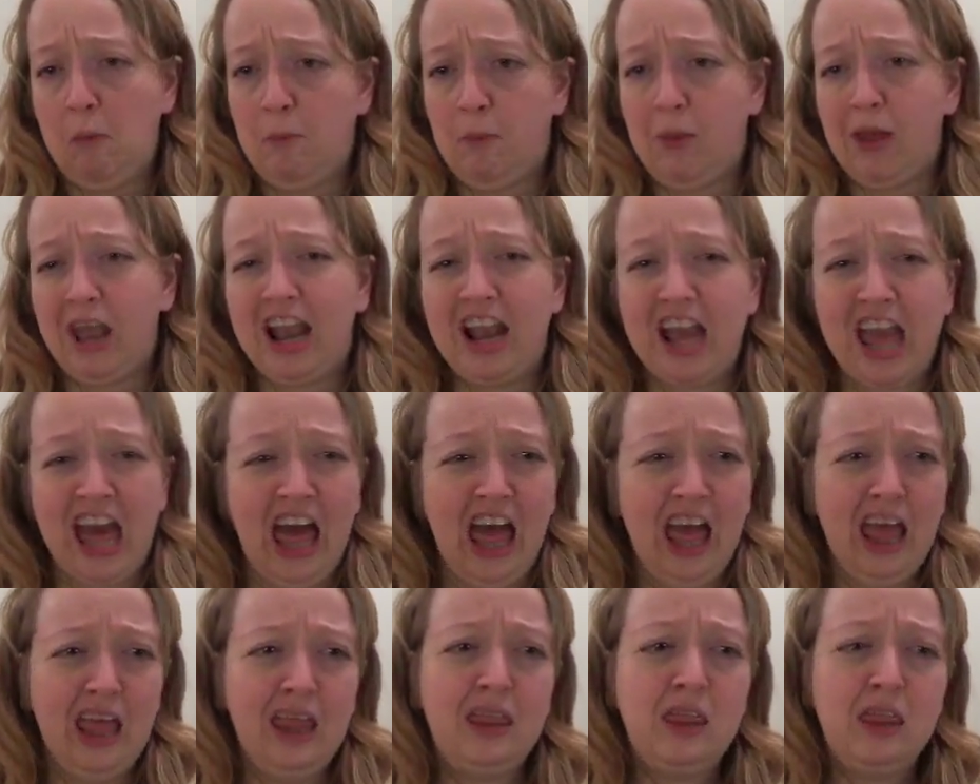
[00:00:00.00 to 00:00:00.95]

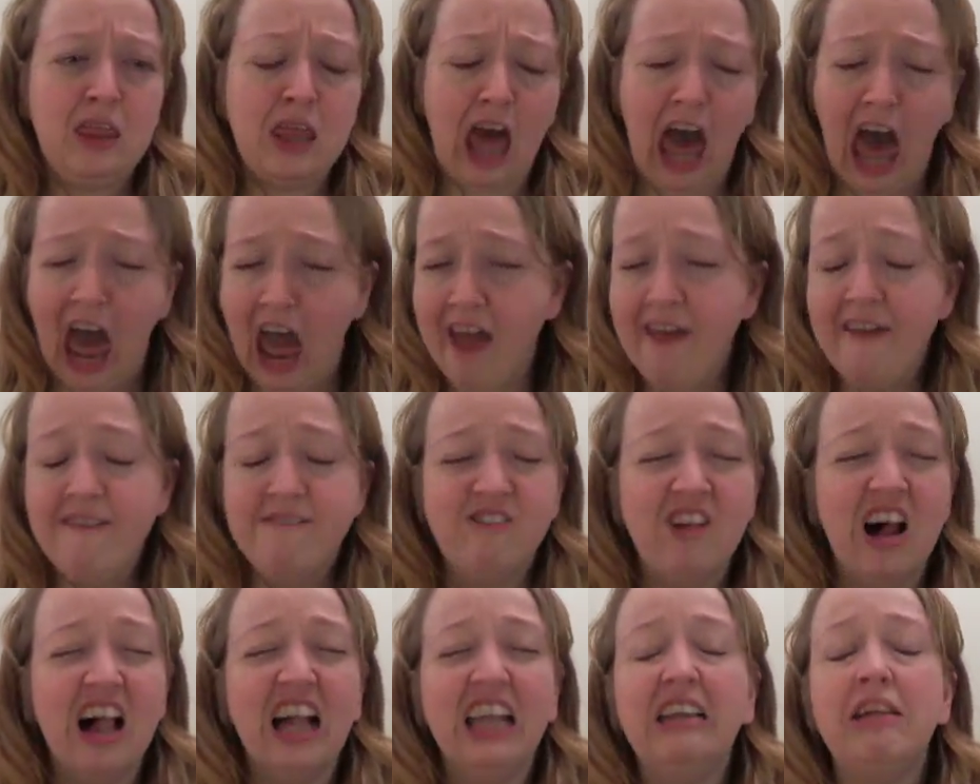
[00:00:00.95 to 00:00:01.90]
Because I am
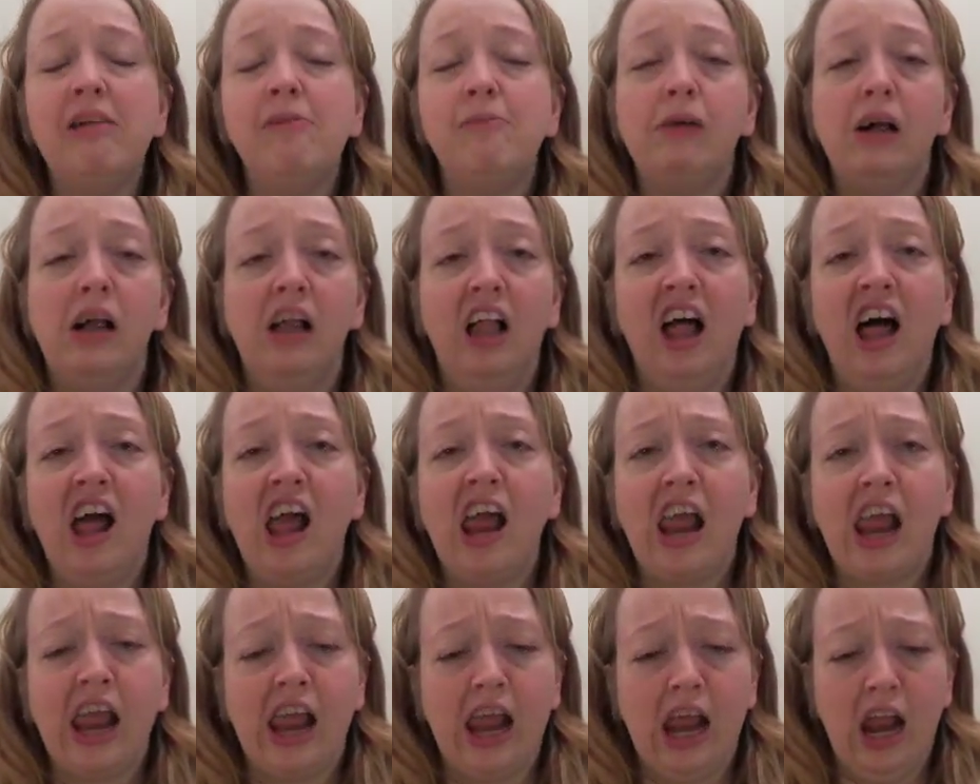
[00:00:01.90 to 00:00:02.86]
vulnerable
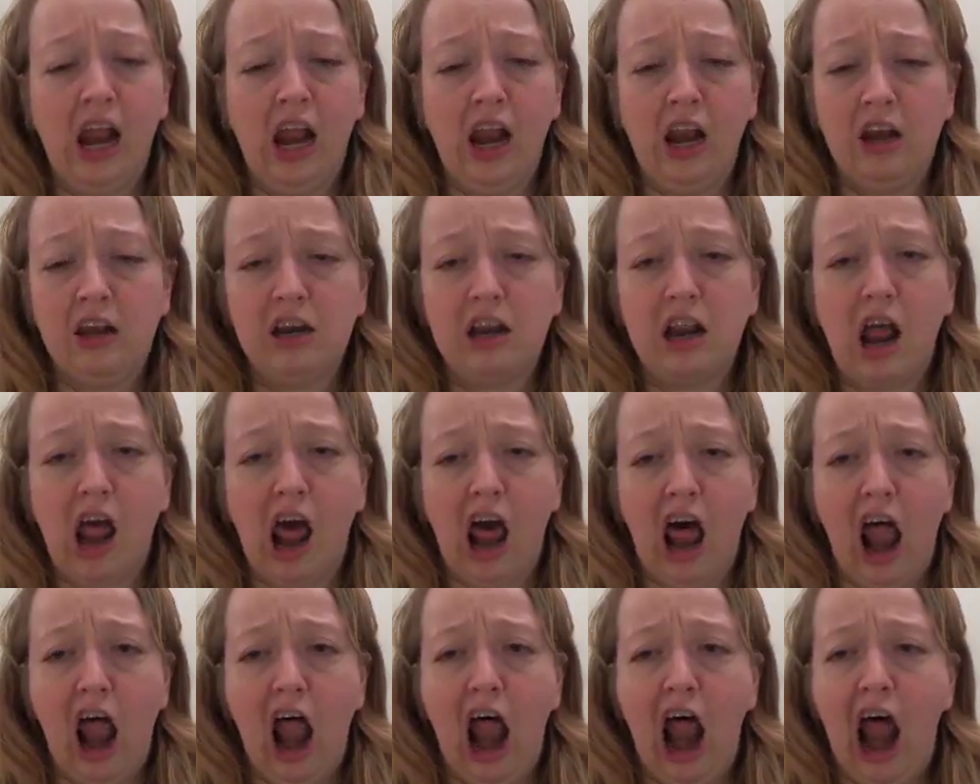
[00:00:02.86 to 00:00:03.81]
and
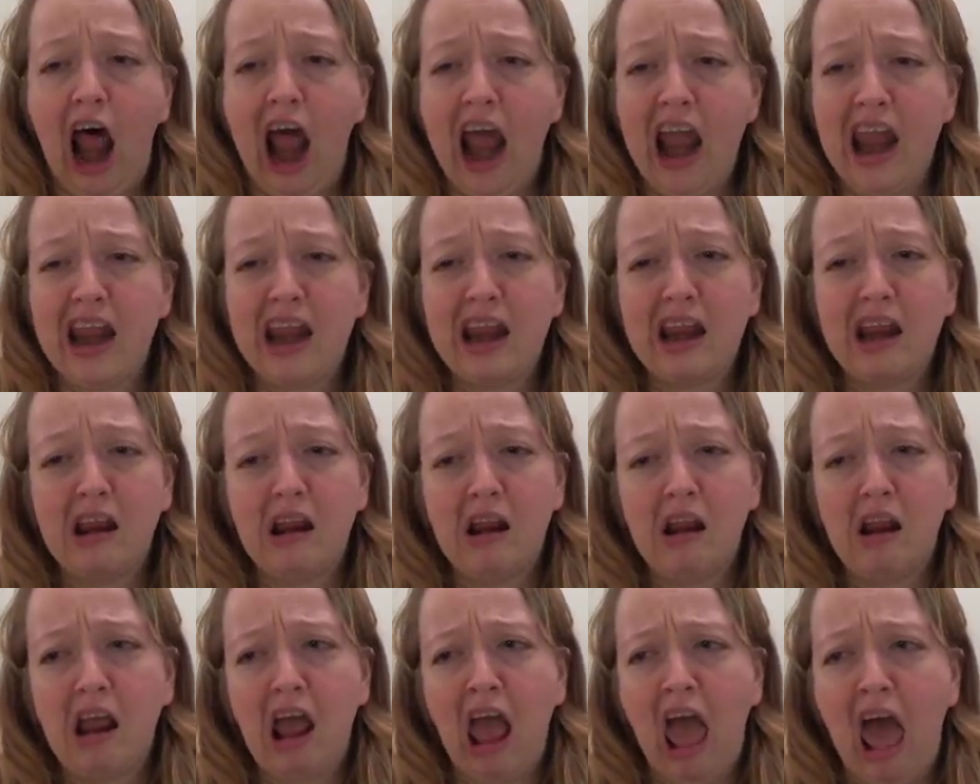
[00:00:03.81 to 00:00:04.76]
I
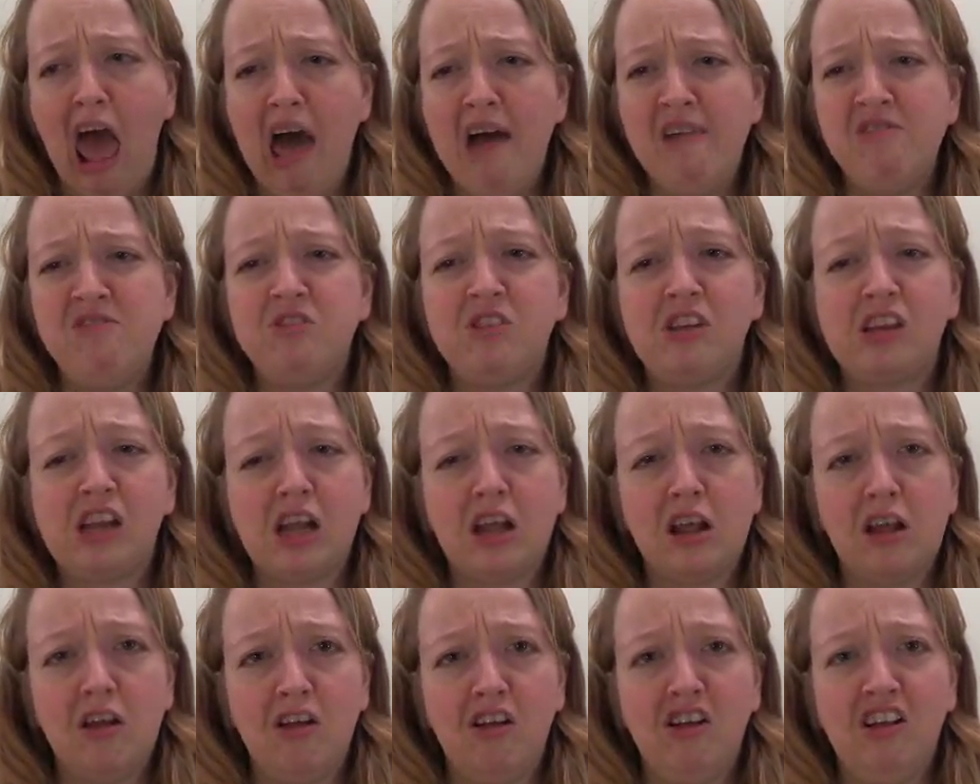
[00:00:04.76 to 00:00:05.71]
have to
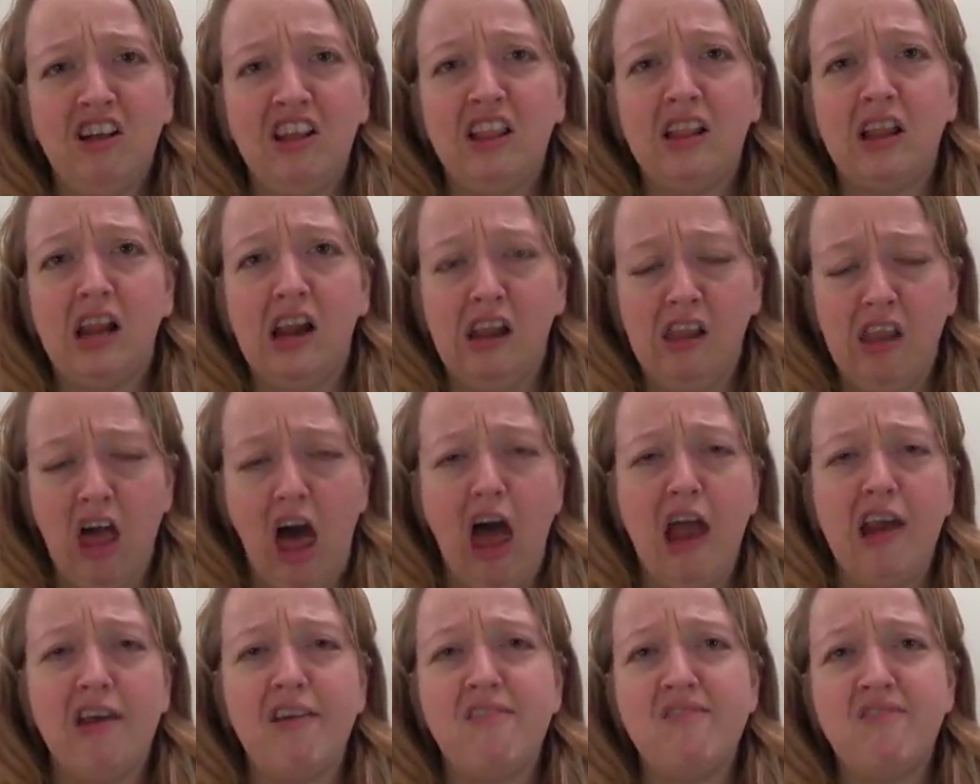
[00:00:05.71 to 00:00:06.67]
use a
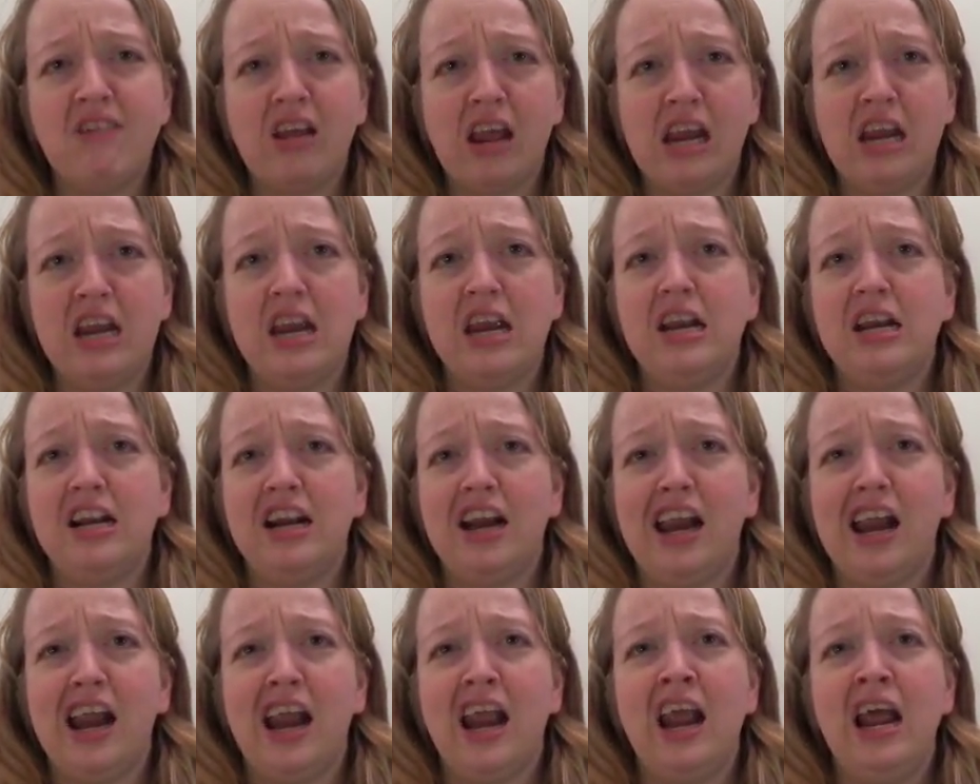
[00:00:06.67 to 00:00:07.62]
lot of
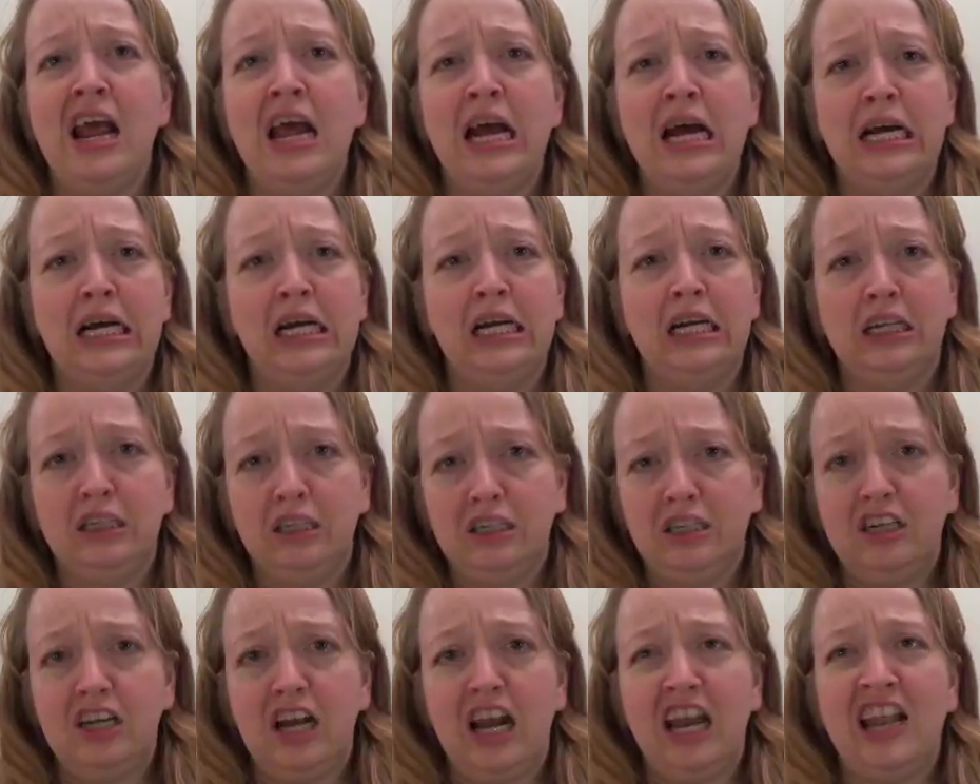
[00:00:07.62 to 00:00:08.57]
energy
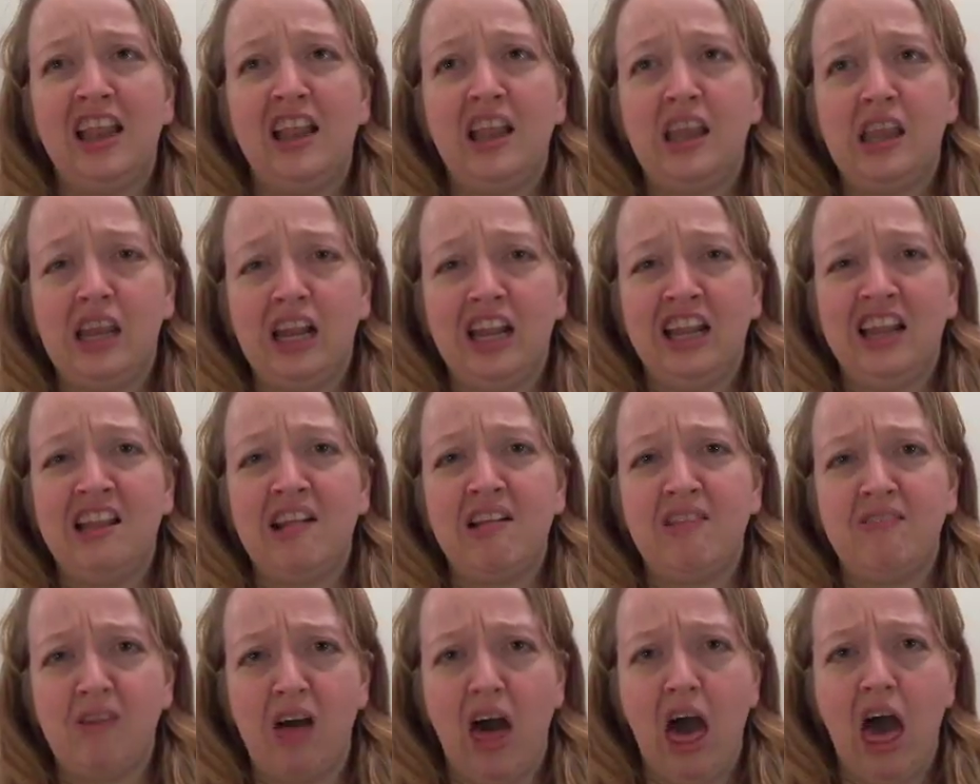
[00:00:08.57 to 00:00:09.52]
just to
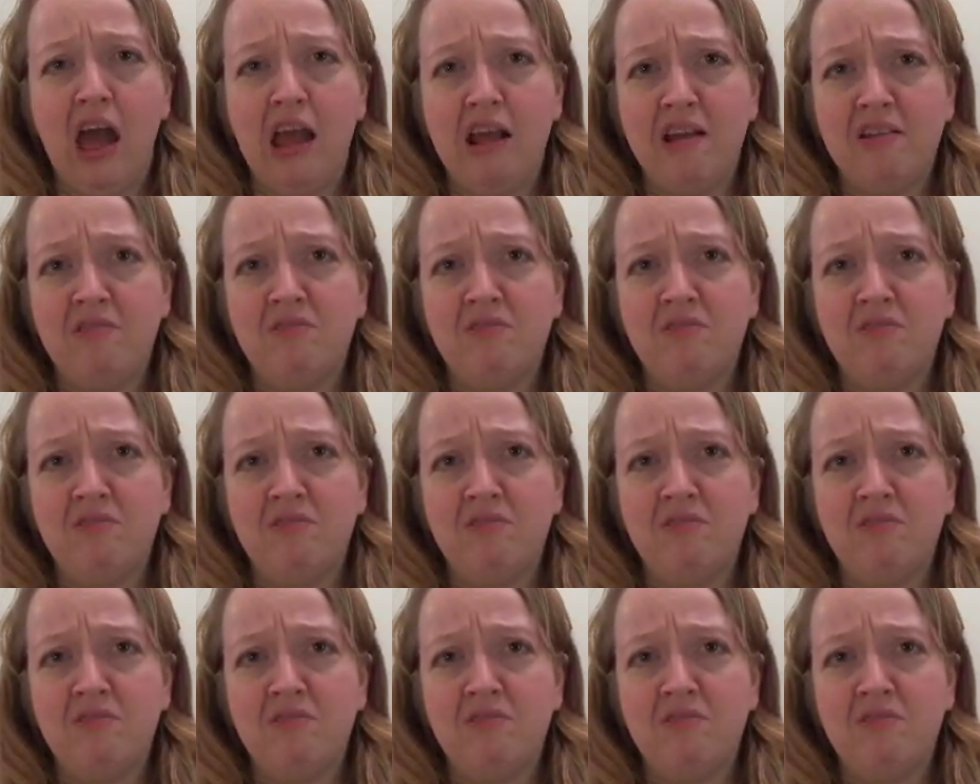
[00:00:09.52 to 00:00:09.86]
survive.